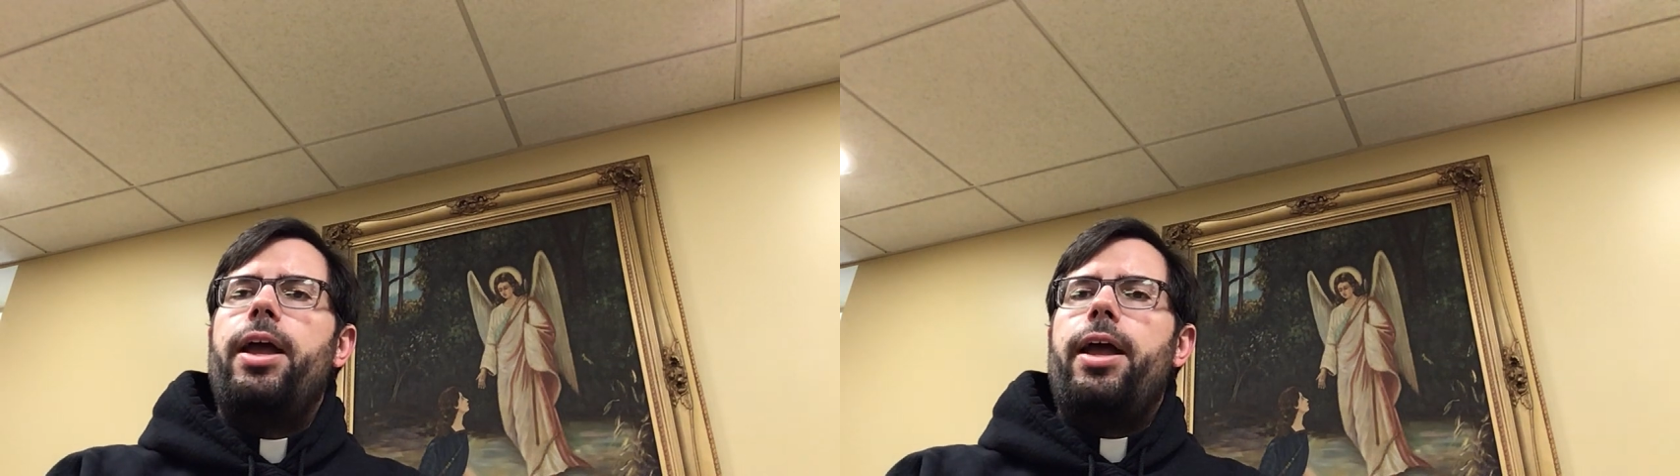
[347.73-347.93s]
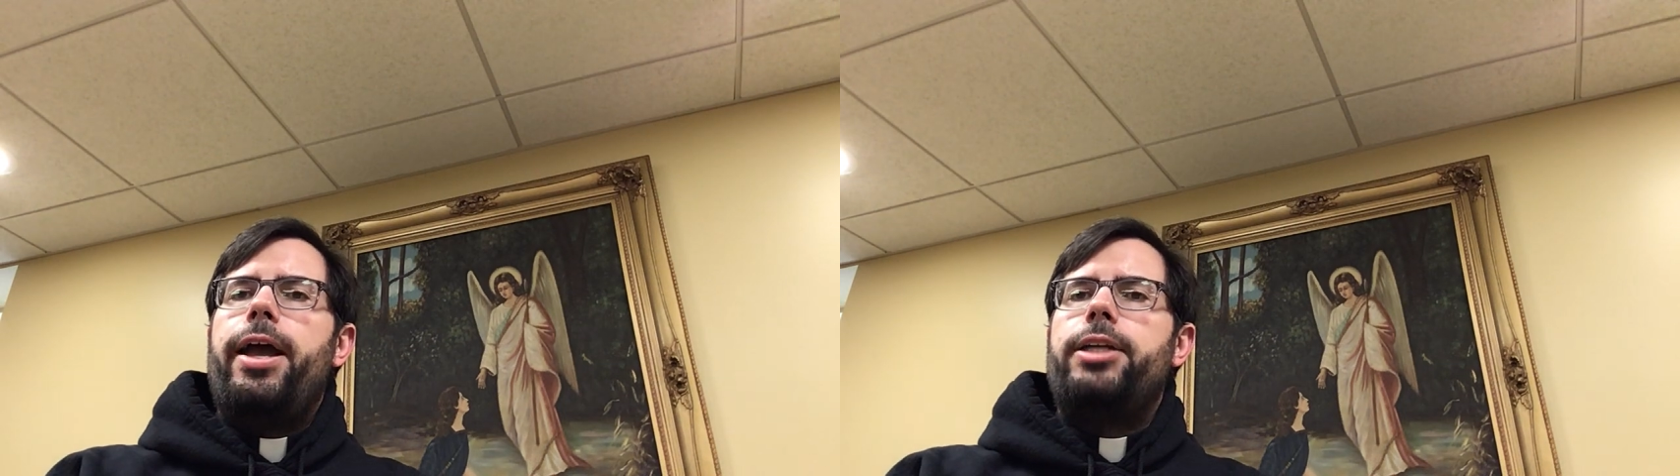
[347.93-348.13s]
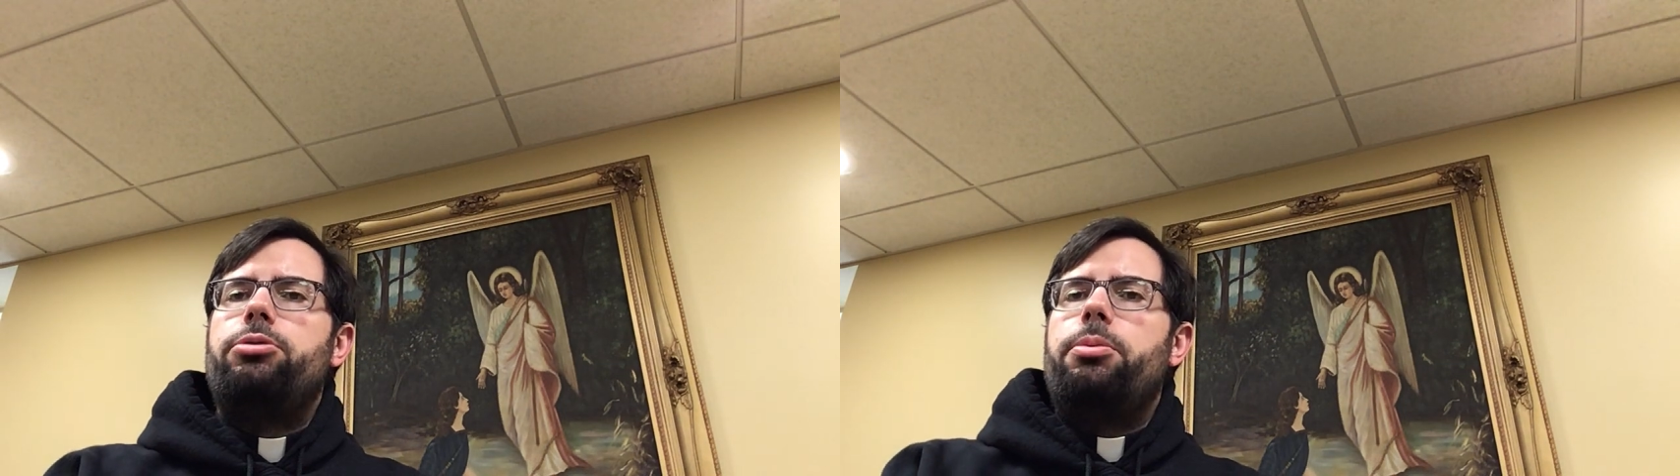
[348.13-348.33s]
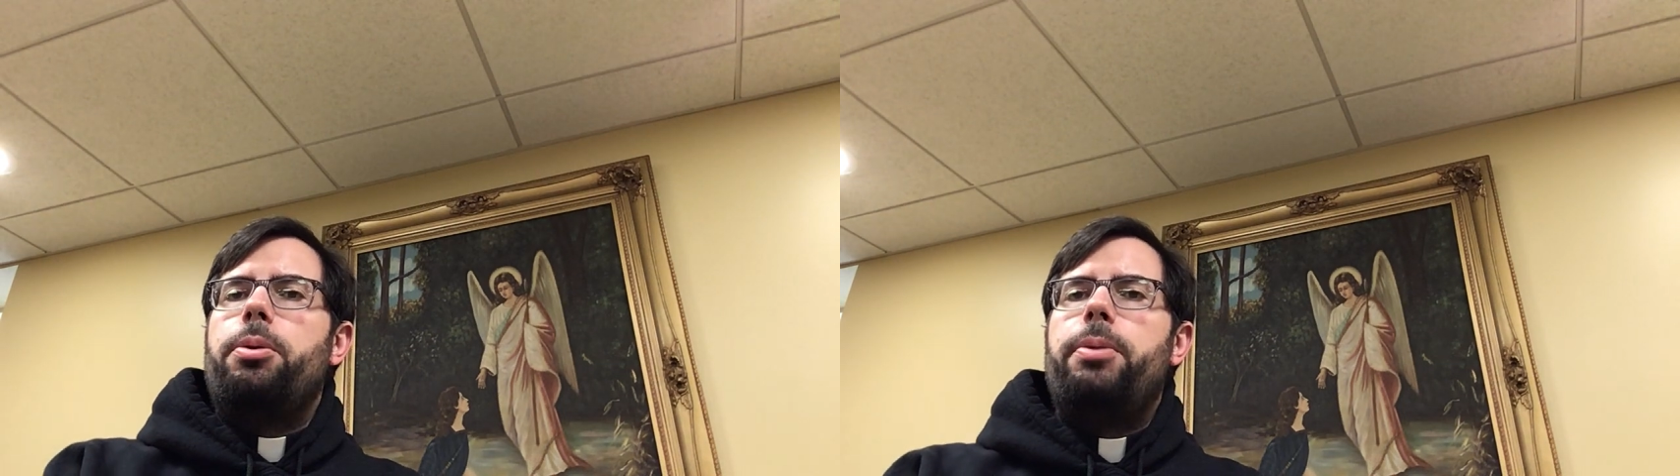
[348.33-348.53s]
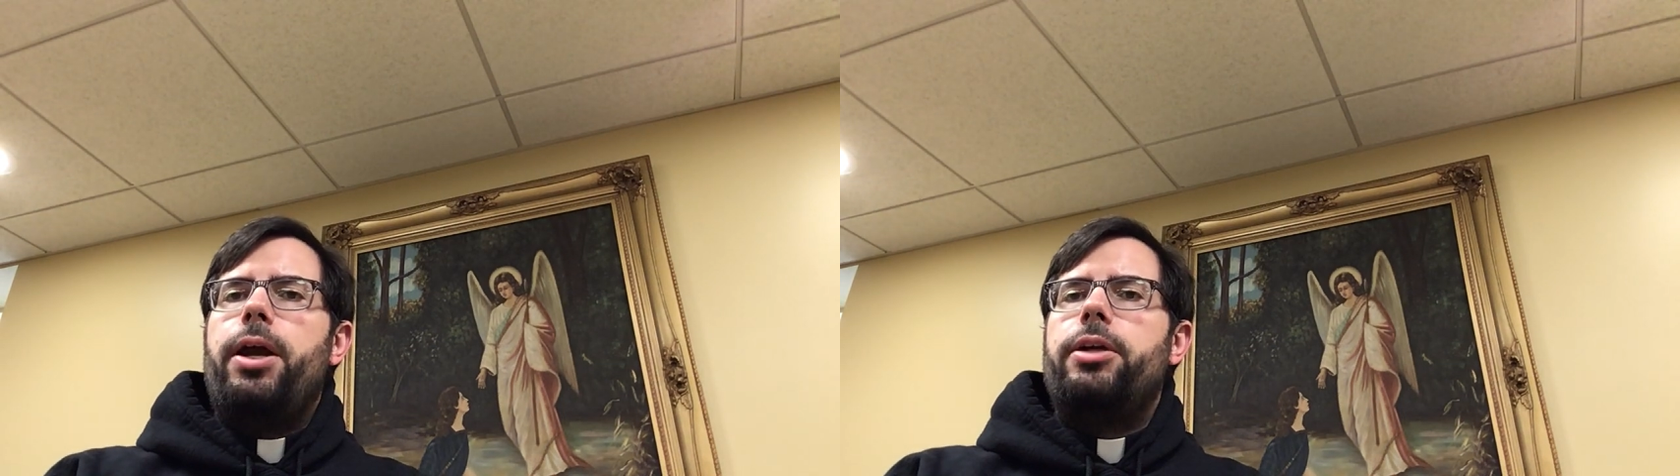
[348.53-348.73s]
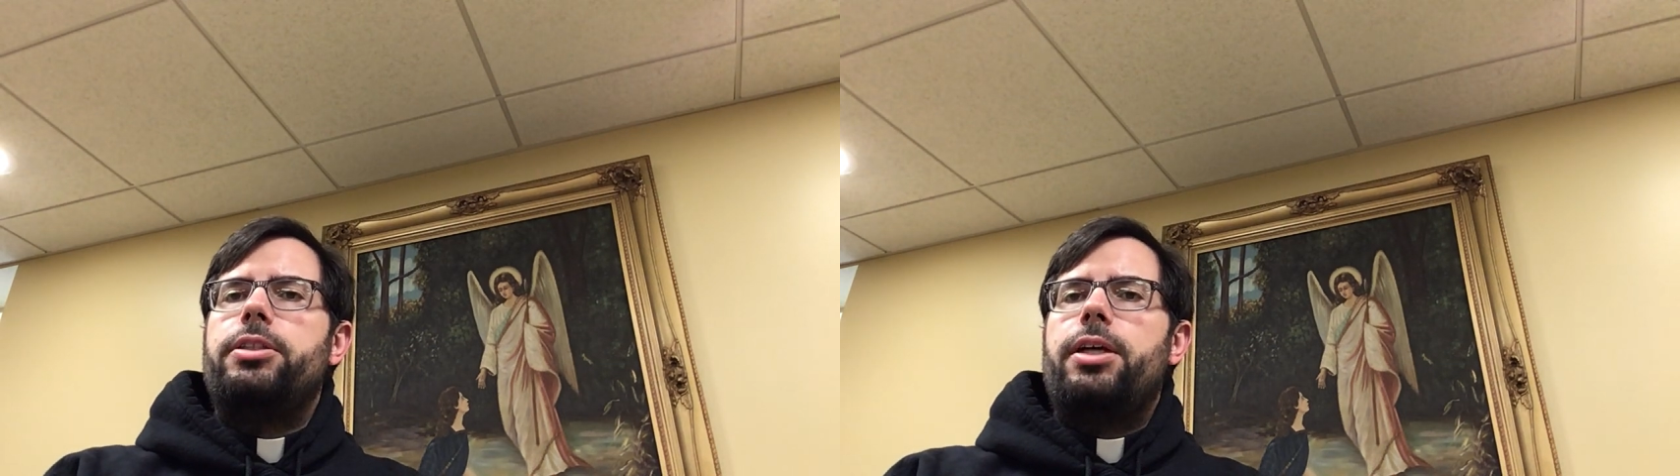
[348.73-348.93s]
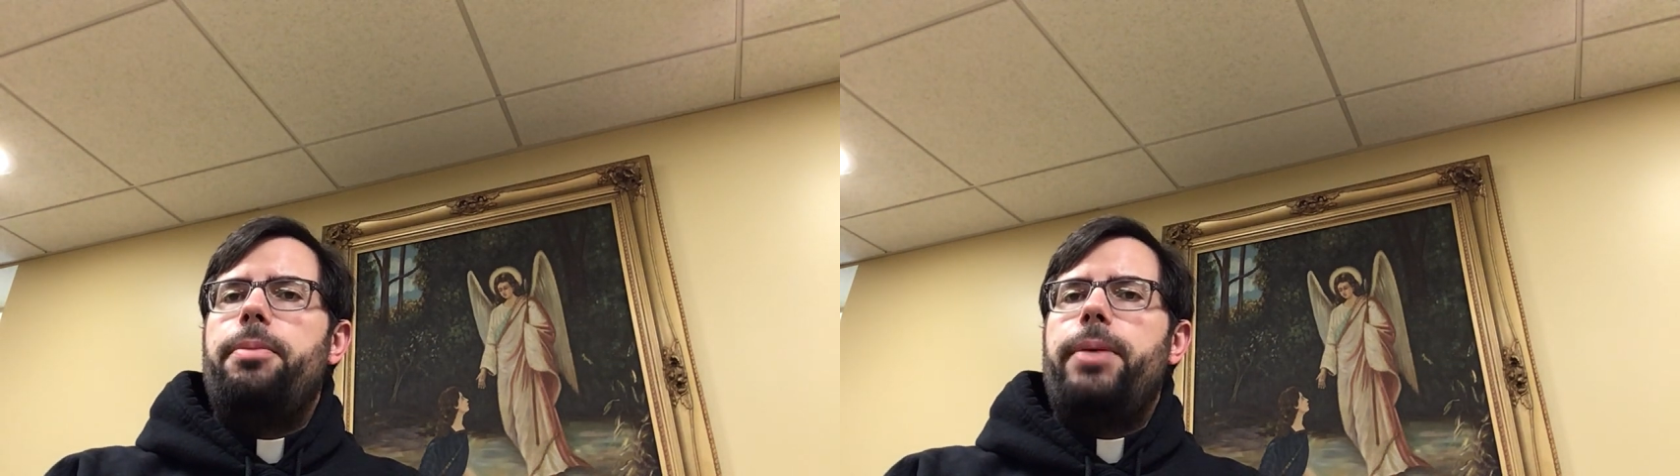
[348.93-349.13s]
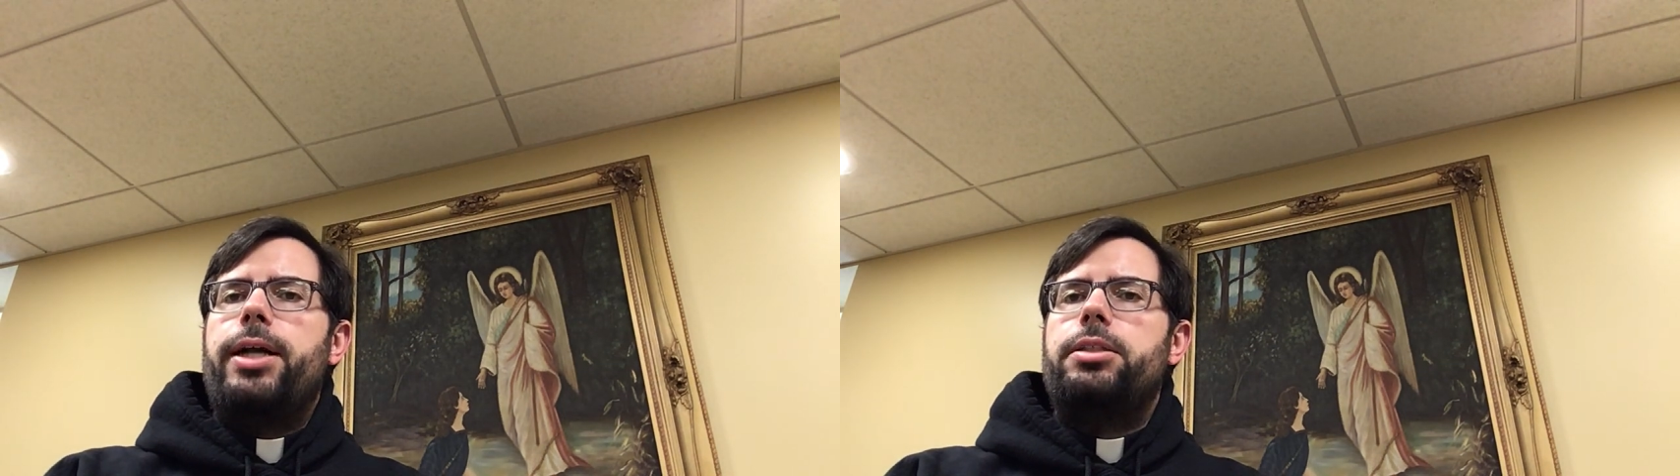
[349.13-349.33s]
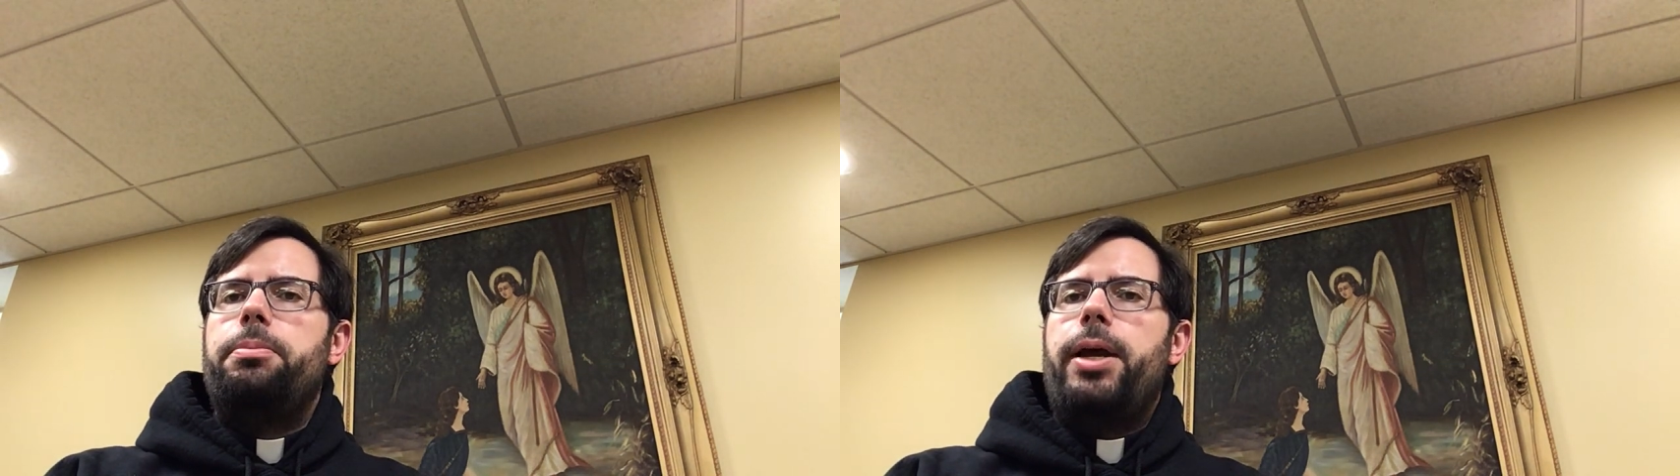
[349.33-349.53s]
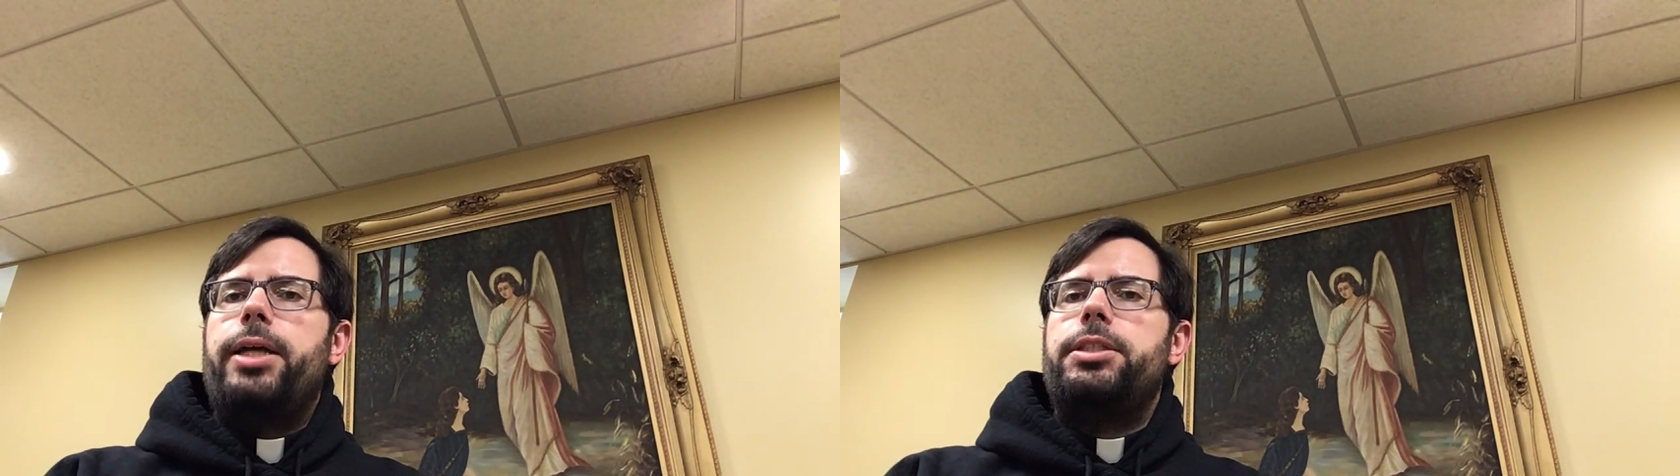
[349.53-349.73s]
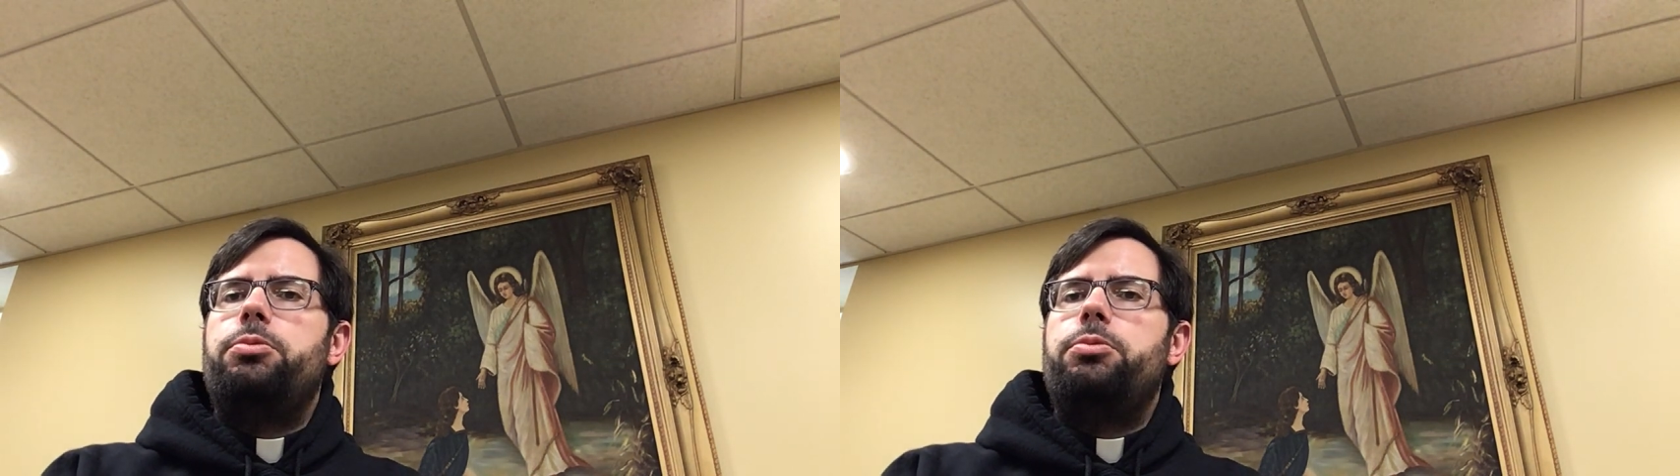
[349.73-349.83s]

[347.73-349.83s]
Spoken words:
as we prepare to come back to Mass.